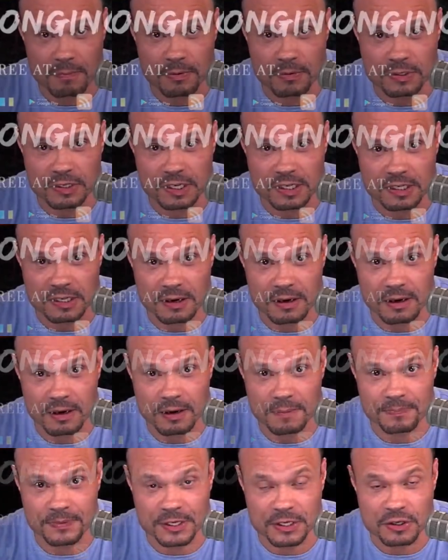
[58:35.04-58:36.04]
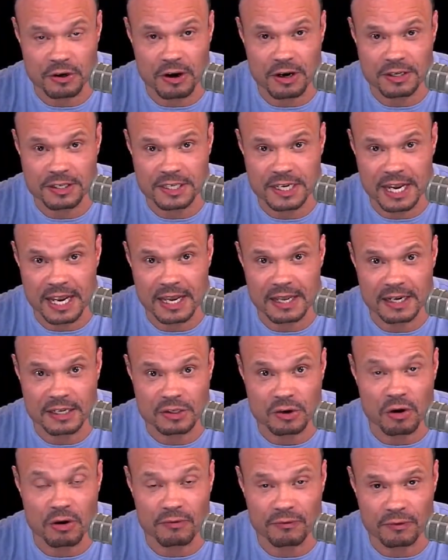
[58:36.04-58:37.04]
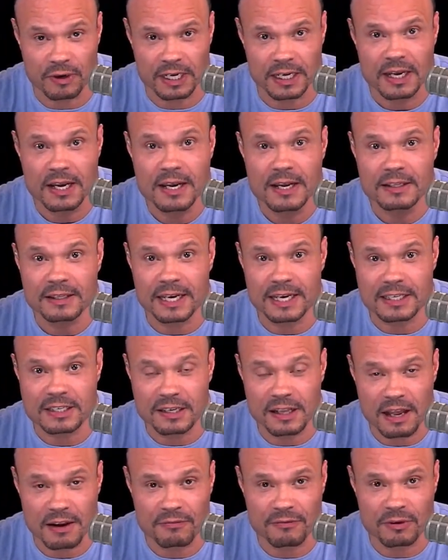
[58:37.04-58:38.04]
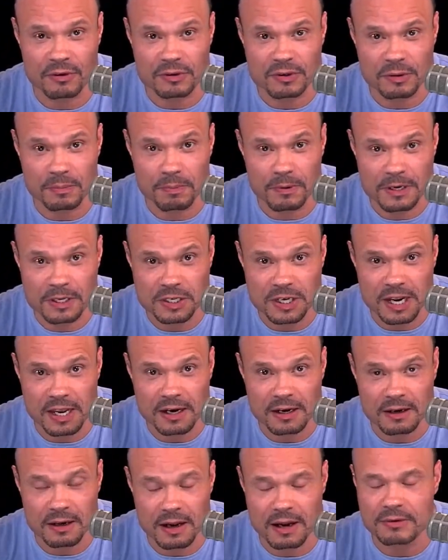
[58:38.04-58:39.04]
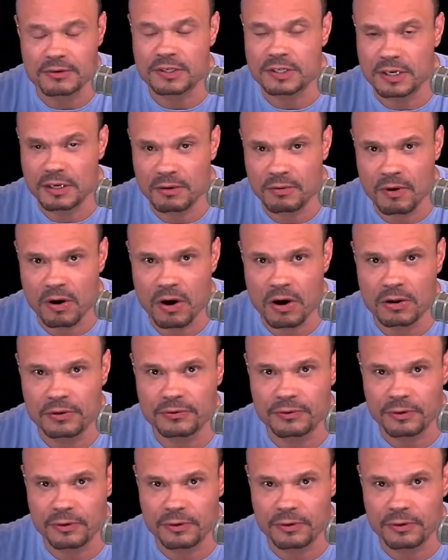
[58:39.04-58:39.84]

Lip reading: boosts us up the charts, and it's all free. Thanks a lot, folks. We appreciate it. I'll see you all